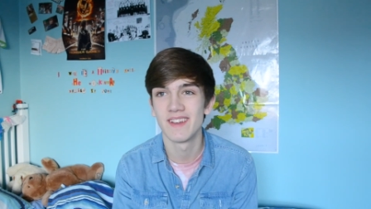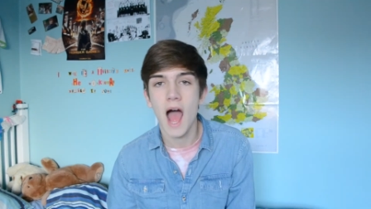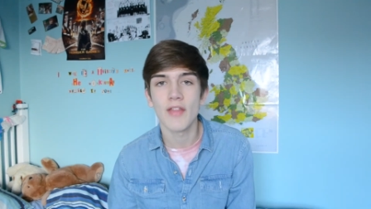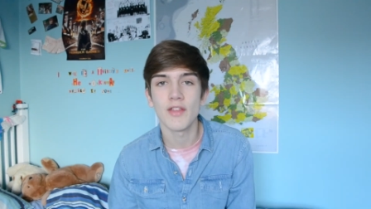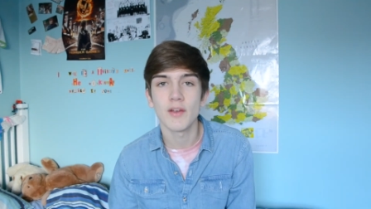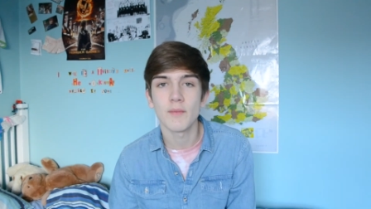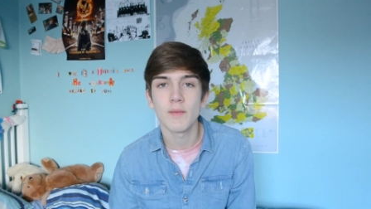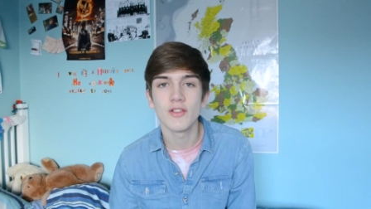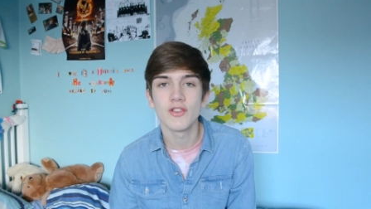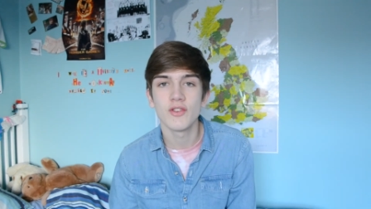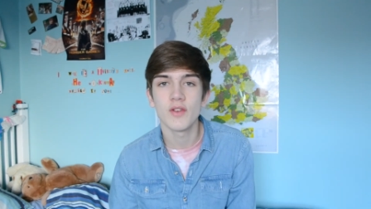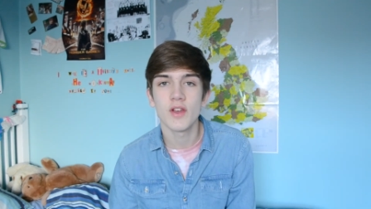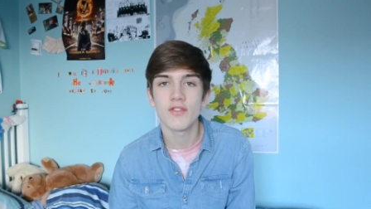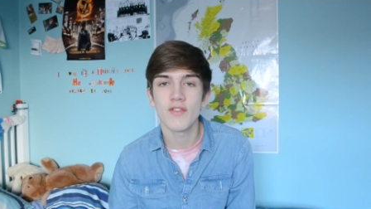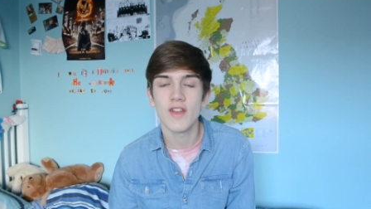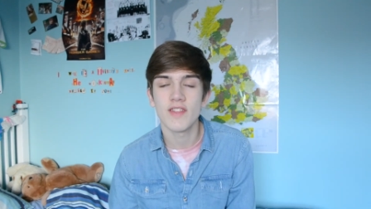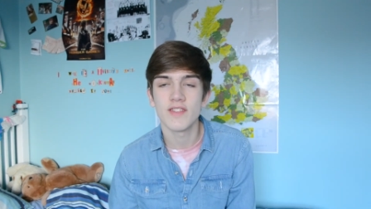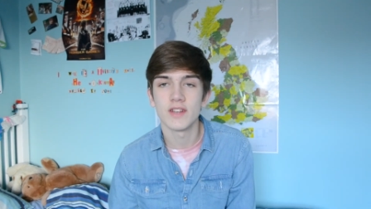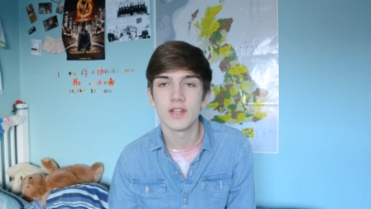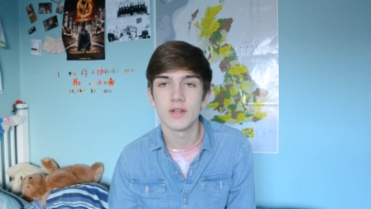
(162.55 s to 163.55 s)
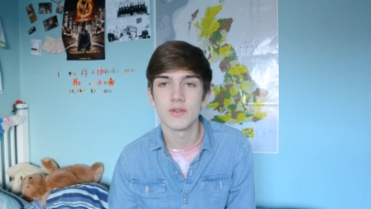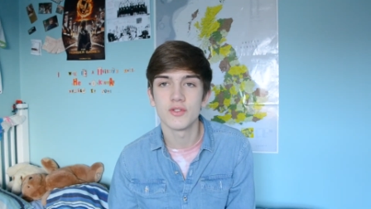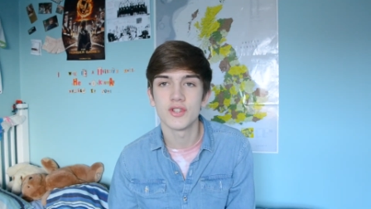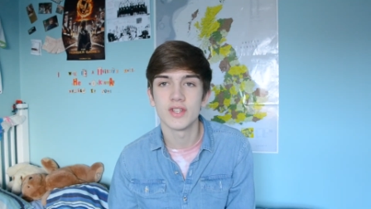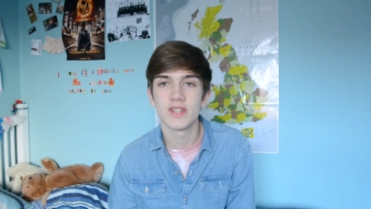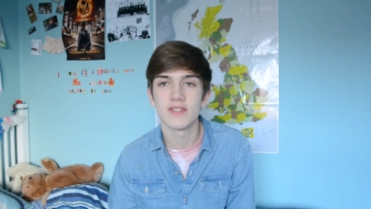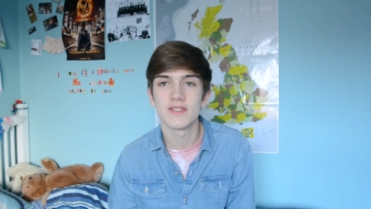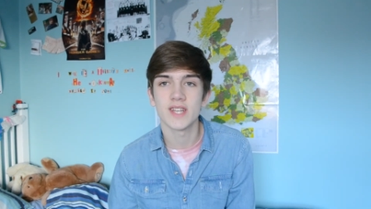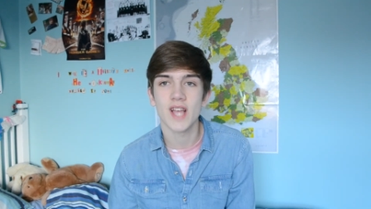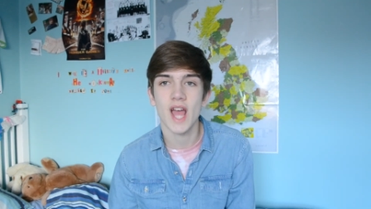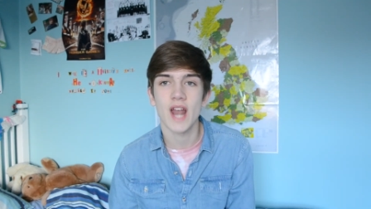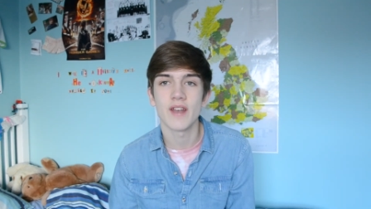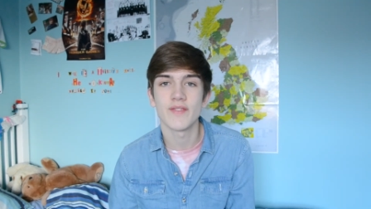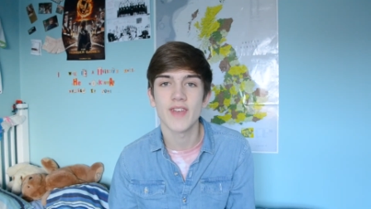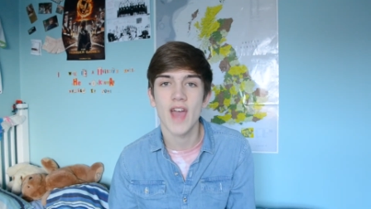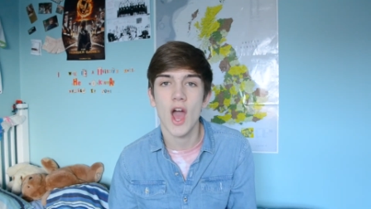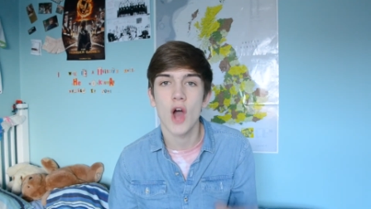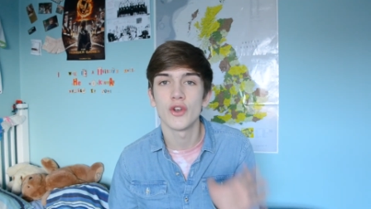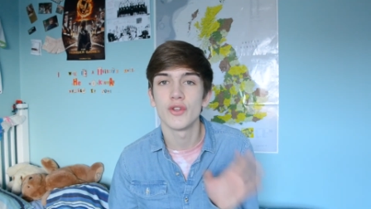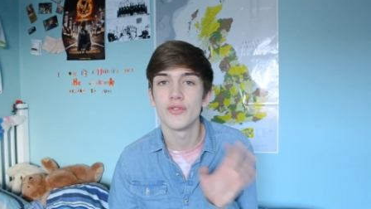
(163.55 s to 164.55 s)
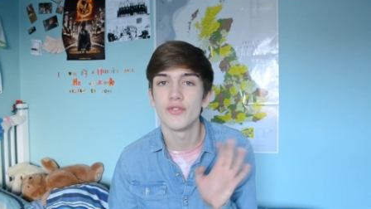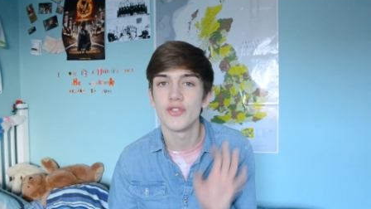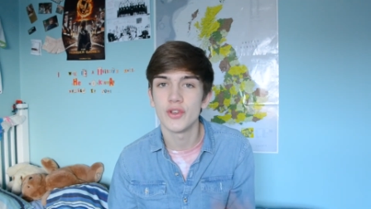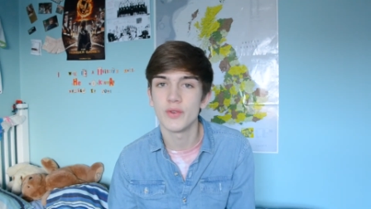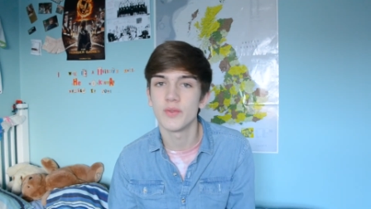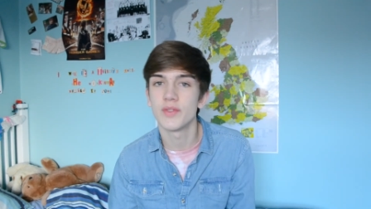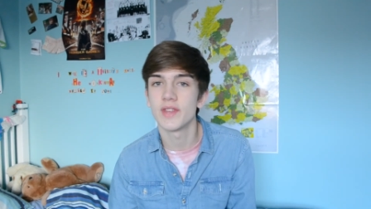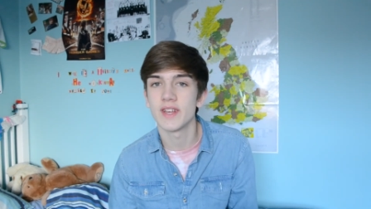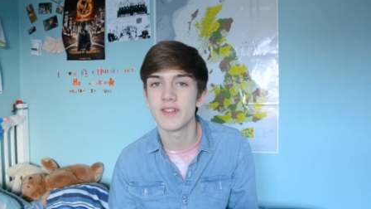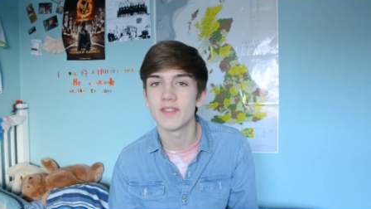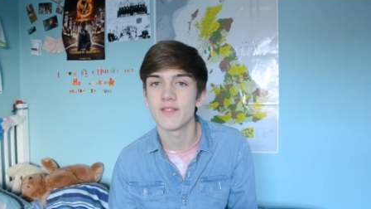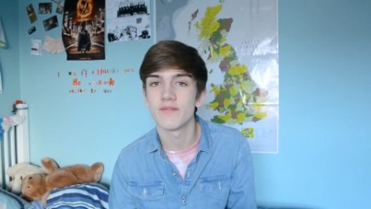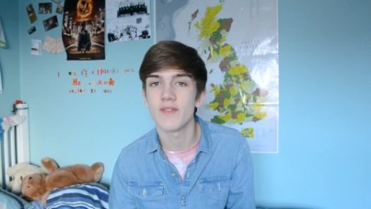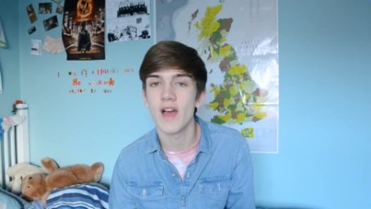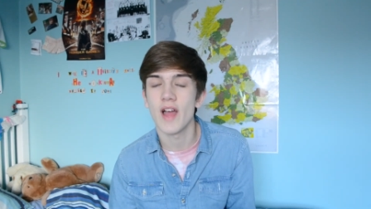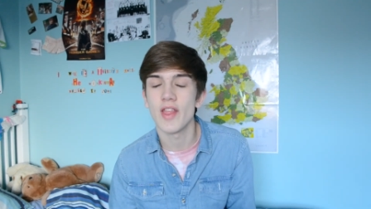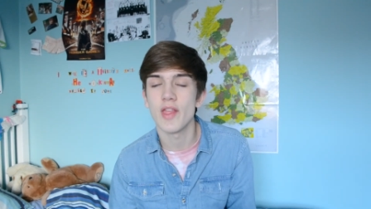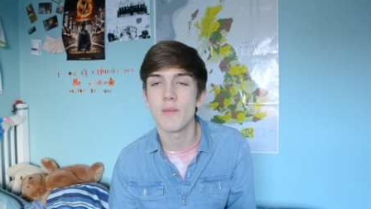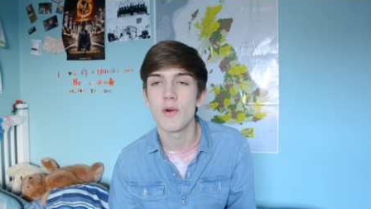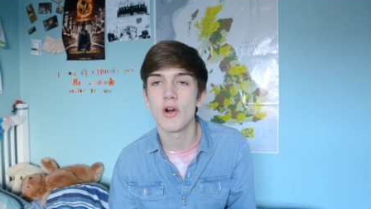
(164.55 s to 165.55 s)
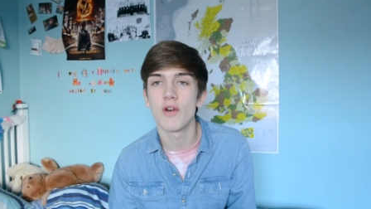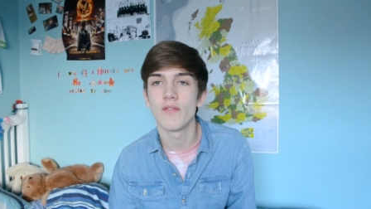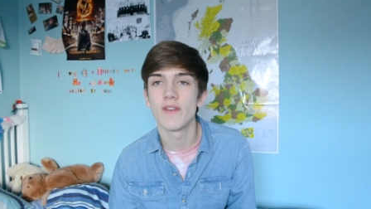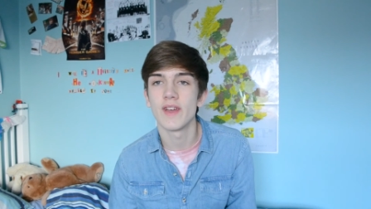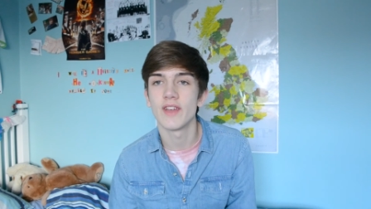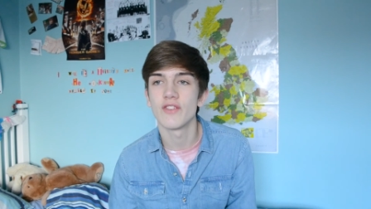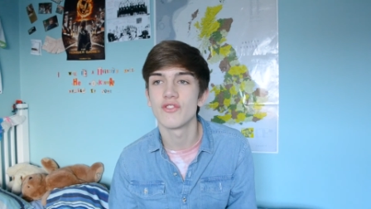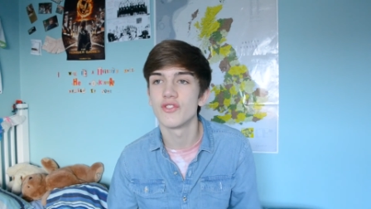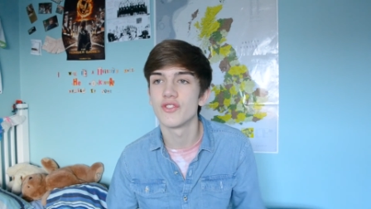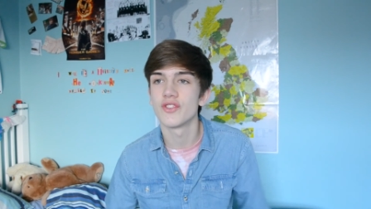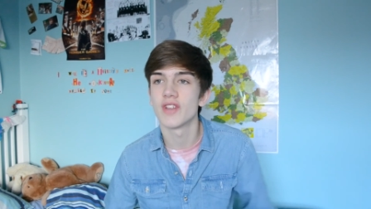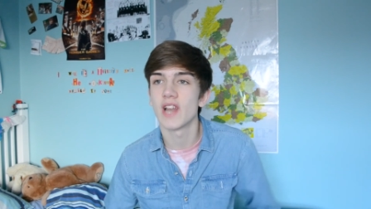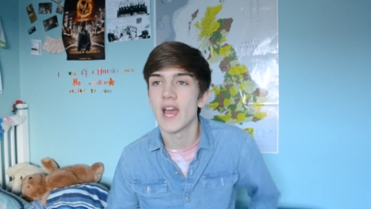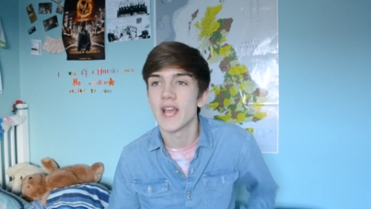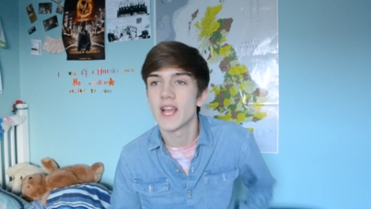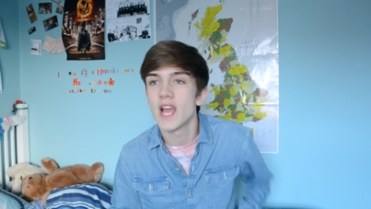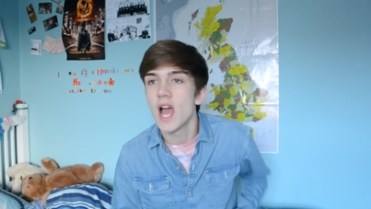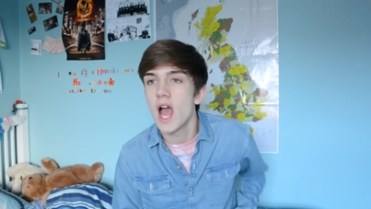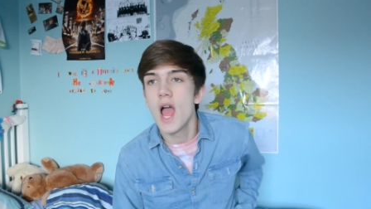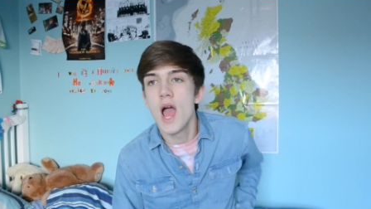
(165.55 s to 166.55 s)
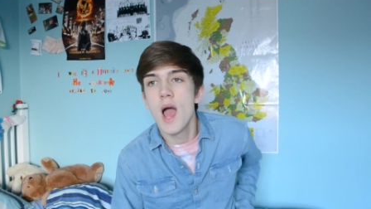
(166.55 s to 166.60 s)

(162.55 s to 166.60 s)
I think my New Year's resolution is to kind of get on and do things and find the motivation to like